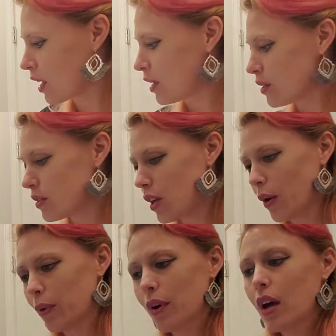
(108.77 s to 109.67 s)

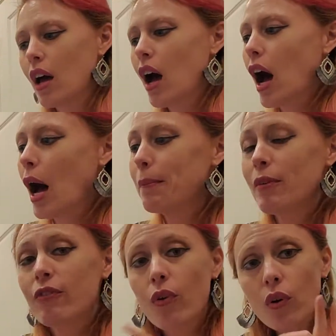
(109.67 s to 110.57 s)
So
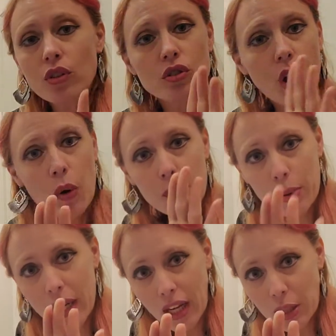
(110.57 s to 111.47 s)
don't
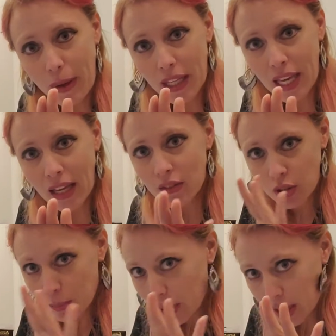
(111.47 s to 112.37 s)
put out your paint yet.
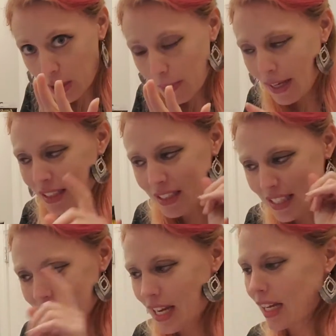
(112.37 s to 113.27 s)
Don't put out your paint. It's
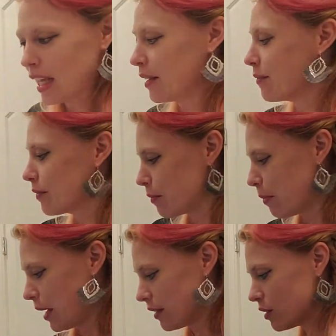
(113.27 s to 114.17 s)
exciting,
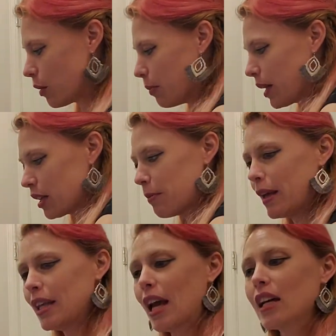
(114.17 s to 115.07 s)
but don't put out the
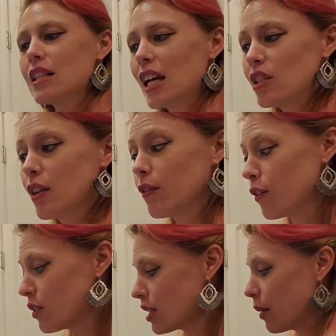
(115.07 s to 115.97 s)
paint yet, because actually the
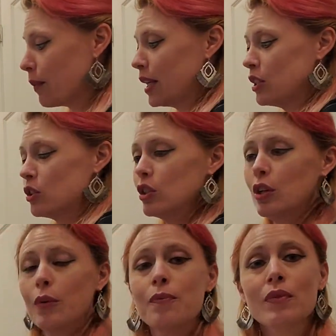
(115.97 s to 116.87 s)
first thing we need to
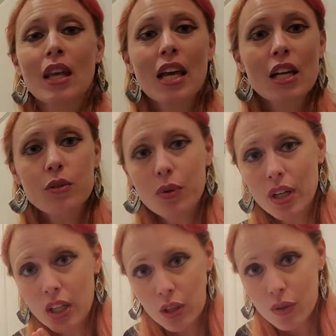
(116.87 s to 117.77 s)
do is we're
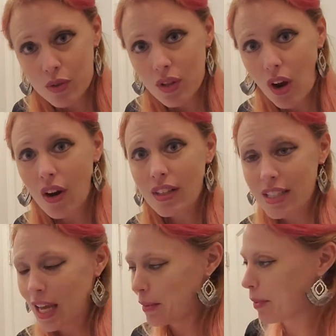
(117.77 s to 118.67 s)
going to use our
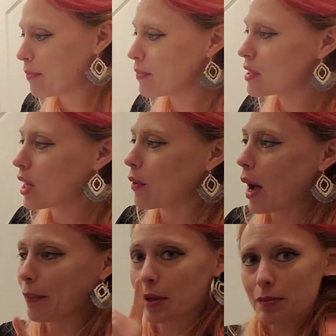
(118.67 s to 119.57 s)
tape. So
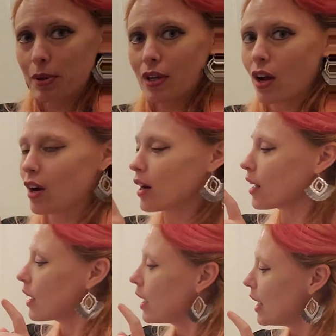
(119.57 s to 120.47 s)
I'm going to put
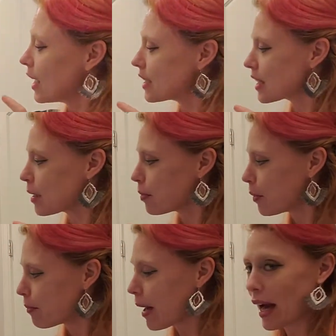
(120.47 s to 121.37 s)
our
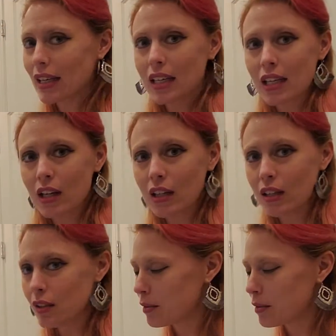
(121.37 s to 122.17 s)
example back here